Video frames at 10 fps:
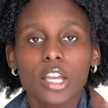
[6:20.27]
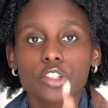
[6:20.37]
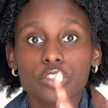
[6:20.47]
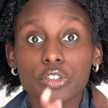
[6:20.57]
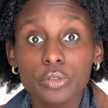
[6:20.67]

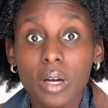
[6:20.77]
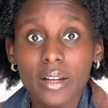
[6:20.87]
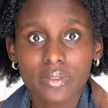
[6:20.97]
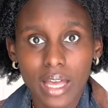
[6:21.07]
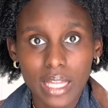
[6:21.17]
You are
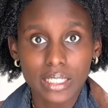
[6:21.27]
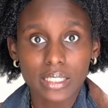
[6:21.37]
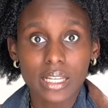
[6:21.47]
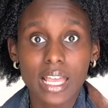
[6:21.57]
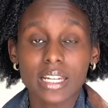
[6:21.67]

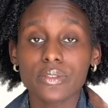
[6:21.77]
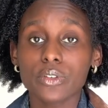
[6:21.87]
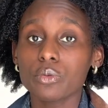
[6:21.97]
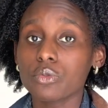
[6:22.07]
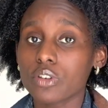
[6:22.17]
valid. And if
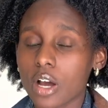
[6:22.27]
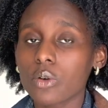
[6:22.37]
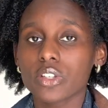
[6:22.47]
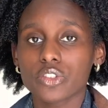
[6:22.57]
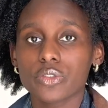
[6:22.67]
you know
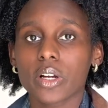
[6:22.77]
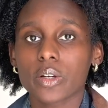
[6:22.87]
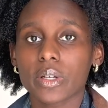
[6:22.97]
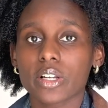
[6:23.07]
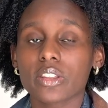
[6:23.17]
that you are
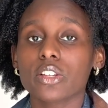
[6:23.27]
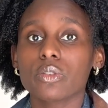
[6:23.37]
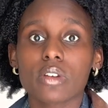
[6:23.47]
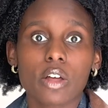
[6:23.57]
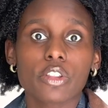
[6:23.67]
queer, then you
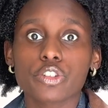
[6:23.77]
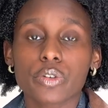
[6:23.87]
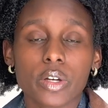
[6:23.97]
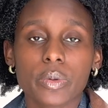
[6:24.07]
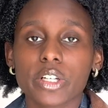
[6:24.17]
know that you are queer.